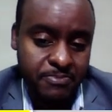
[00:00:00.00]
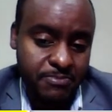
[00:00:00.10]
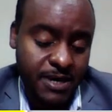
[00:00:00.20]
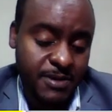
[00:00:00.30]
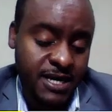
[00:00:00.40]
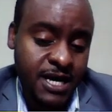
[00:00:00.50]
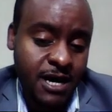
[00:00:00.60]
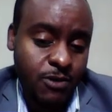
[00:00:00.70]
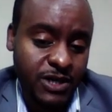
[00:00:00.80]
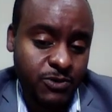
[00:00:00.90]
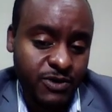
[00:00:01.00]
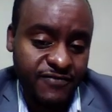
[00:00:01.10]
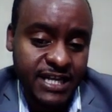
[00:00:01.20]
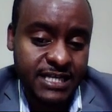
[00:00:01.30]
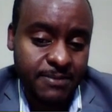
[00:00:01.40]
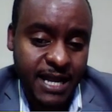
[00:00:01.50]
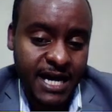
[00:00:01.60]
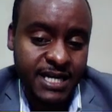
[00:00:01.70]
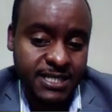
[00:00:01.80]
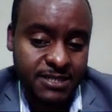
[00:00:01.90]
Maybe what we fill in the
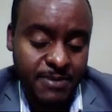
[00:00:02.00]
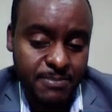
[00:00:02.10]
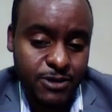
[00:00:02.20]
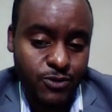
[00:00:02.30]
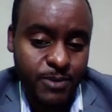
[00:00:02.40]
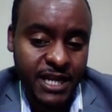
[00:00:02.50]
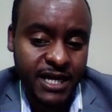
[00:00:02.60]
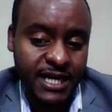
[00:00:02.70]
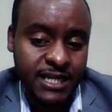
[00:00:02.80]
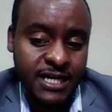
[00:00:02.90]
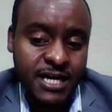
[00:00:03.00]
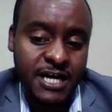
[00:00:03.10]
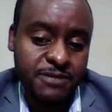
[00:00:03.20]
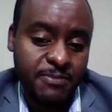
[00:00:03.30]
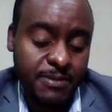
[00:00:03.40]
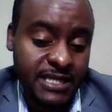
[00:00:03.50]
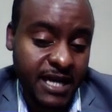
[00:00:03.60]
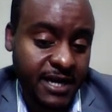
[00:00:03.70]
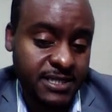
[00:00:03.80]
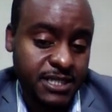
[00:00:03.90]
blank is maybe numerical, it may be
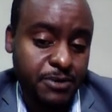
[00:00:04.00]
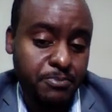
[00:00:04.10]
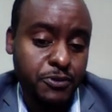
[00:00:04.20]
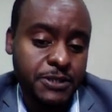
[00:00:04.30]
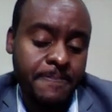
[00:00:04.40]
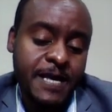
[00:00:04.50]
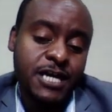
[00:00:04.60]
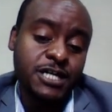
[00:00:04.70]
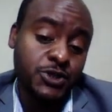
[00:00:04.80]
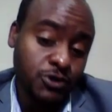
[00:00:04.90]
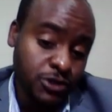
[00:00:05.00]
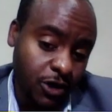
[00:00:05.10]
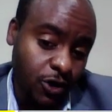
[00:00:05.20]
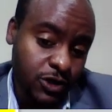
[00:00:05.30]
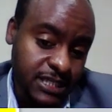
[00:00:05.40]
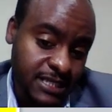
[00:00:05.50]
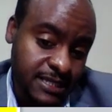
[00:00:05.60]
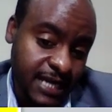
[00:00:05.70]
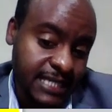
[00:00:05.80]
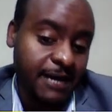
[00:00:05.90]
text input. Choose all
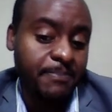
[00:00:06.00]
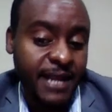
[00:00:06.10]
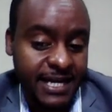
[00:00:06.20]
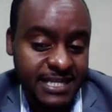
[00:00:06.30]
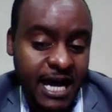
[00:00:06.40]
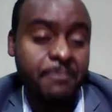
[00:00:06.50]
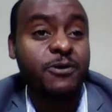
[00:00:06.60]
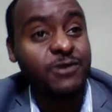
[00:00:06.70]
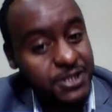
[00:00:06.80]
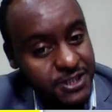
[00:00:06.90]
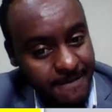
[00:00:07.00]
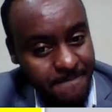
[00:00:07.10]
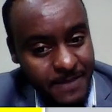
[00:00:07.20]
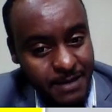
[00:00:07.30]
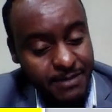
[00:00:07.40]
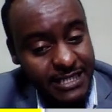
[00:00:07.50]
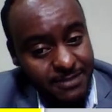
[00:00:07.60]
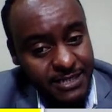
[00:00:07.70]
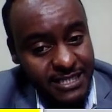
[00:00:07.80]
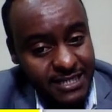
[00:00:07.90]
that apply type question.
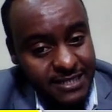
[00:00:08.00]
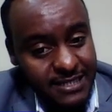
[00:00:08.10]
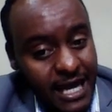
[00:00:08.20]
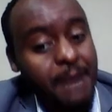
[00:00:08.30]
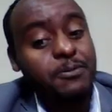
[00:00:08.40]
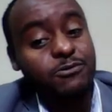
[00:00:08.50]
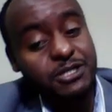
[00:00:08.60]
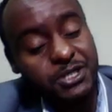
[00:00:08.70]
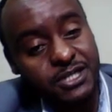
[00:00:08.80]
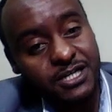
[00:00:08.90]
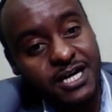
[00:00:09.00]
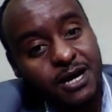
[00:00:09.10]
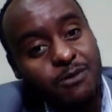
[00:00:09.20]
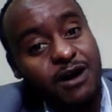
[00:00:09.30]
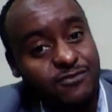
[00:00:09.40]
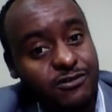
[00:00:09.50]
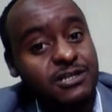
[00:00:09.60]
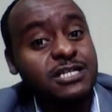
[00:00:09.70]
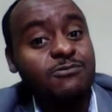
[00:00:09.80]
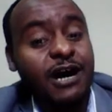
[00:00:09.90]
Multiple type question, we have
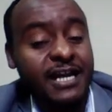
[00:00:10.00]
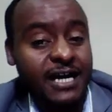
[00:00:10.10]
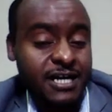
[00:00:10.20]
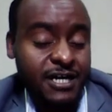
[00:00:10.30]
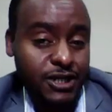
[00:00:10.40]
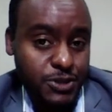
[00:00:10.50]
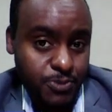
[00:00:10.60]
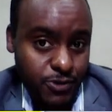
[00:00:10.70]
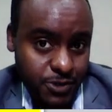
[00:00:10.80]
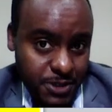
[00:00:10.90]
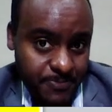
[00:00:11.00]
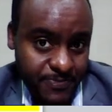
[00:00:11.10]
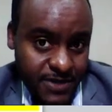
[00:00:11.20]
only one response.